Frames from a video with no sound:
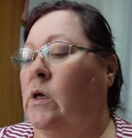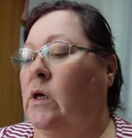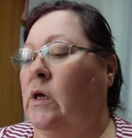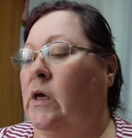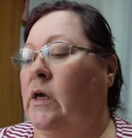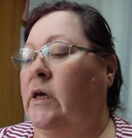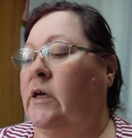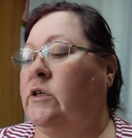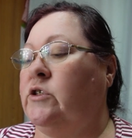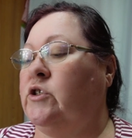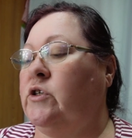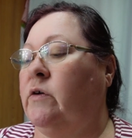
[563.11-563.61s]

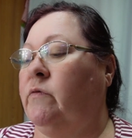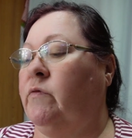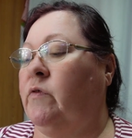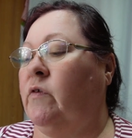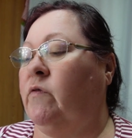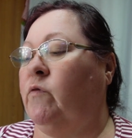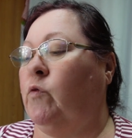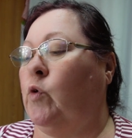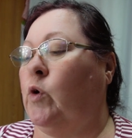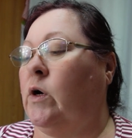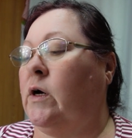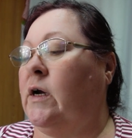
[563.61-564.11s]
each of the
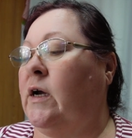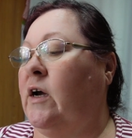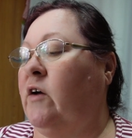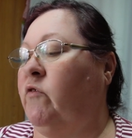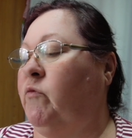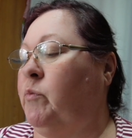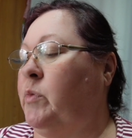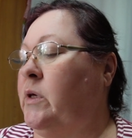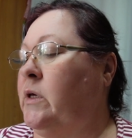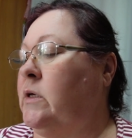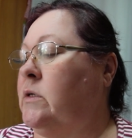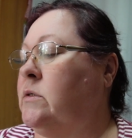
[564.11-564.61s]
4
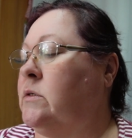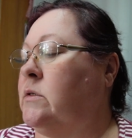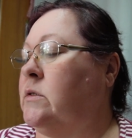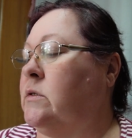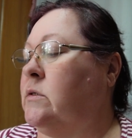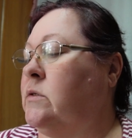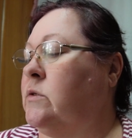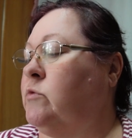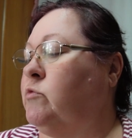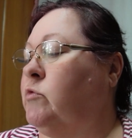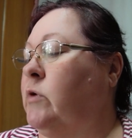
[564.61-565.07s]
cuff pieces,